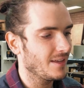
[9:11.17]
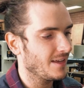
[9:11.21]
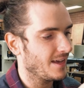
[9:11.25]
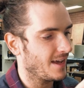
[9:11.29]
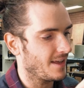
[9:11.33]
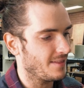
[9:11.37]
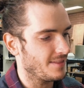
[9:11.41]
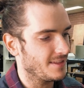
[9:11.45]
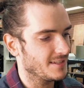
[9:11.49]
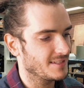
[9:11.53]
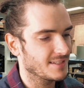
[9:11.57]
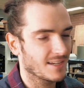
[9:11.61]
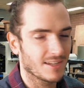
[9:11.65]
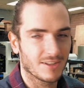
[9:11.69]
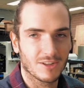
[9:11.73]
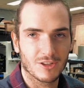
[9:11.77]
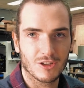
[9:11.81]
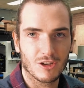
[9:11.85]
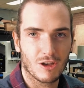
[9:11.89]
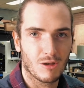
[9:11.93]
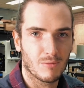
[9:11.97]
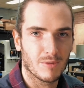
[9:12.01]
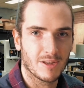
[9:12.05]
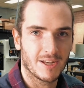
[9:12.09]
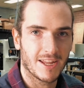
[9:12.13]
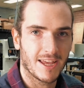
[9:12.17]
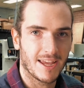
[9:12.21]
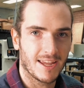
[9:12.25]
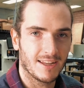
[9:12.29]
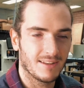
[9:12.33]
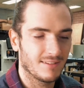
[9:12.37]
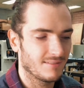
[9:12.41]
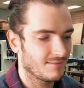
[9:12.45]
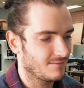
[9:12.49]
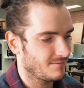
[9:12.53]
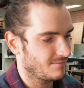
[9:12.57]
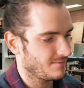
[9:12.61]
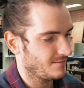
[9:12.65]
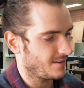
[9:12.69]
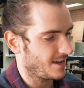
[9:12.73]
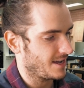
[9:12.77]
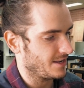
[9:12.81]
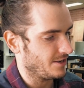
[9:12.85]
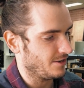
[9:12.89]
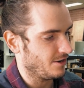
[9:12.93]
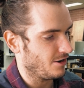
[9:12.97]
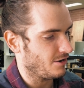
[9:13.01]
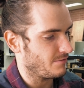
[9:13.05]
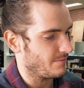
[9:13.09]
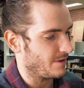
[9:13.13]
and this can accommodate, I
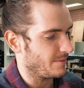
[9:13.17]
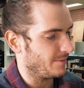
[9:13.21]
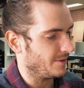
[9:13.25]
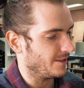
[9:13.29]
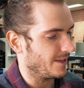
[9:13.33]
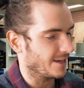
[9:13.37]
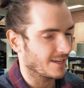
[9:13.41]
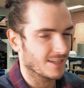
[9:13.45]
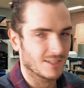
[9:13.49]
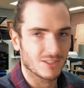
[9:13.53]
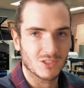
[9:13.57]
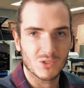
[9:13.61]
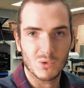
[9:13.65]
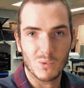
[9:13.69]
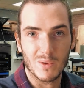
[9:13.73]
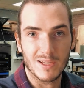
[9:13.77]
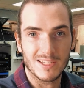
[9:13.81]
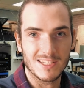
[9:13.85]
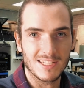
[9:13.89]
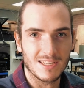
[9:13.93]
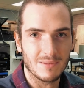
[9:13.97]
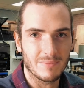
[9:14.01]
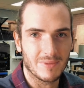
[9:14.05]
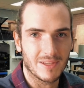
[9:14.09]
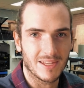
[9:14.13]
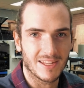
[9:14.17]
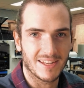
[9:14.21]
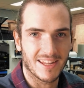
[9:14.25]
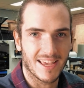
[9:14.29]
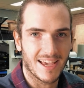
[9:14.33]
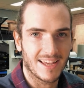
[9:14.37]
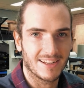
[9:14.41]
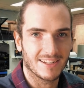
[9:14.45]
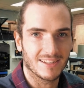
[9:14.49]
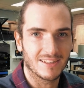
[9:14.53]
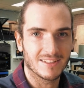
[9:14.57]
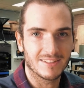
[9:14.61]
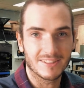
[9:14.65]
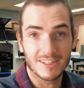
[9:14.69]
don't know, maybe like a 20 pin header.